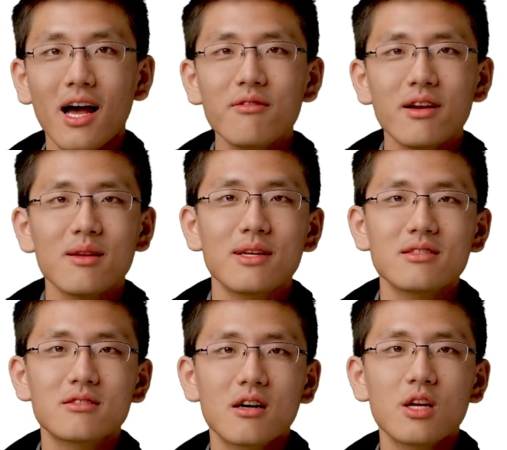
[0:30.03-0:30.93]
I'd recommend
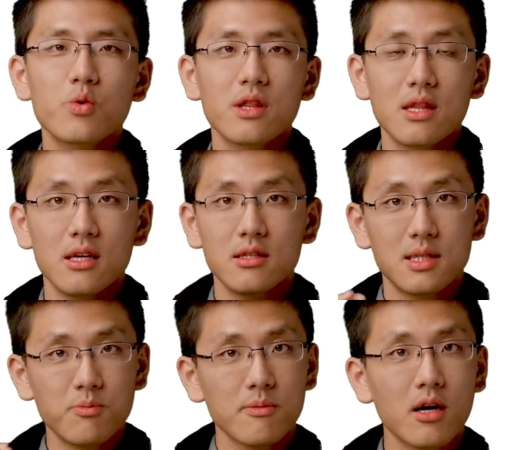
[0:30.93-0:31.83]
starting with the
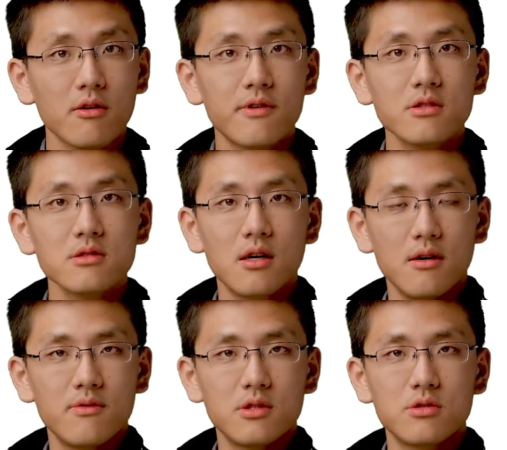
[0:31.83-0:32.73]
simple model first
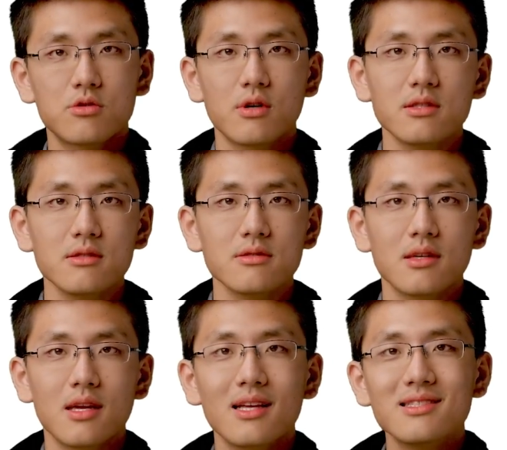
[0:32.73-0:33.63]
of the two choices
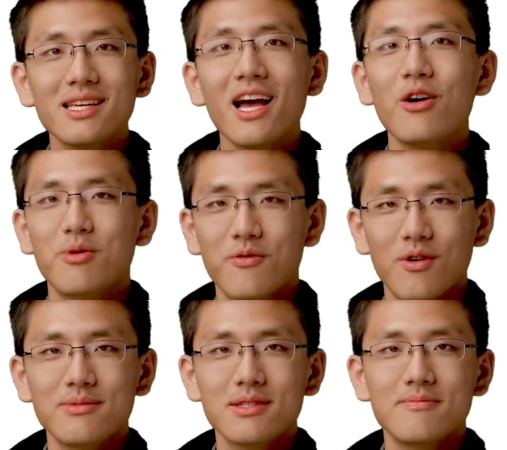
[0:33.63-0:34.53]
and seeing how it
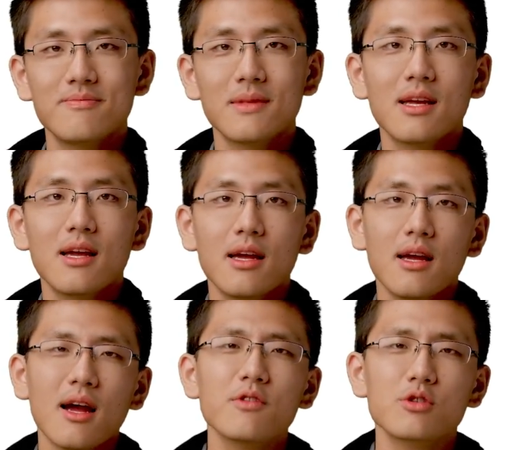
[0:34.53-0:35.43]
performs.
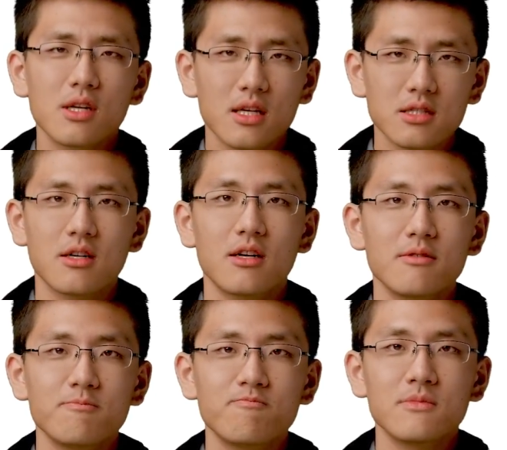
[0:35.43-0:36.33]
After training has
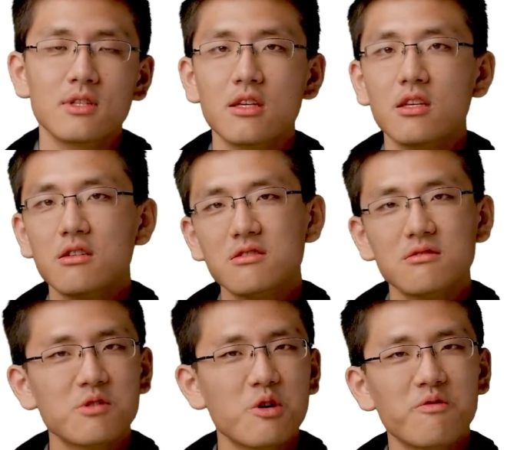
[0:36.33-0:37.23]
started,
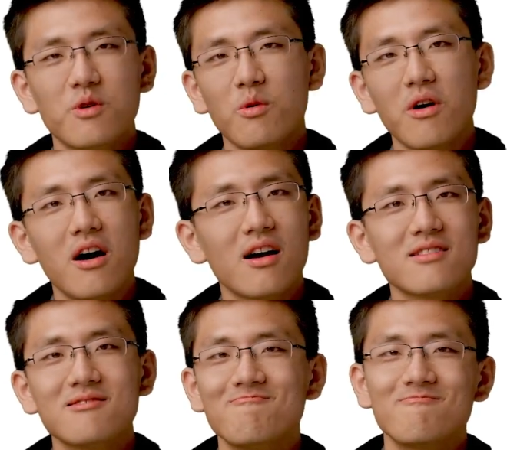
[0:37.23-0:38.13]
go for a
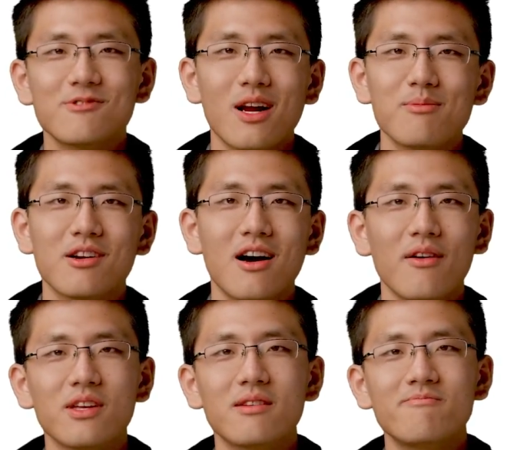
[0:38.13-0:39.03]
walk, grab a
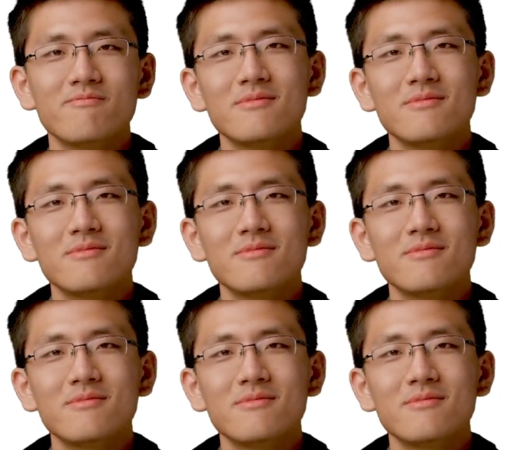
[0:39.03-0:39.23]
coffee.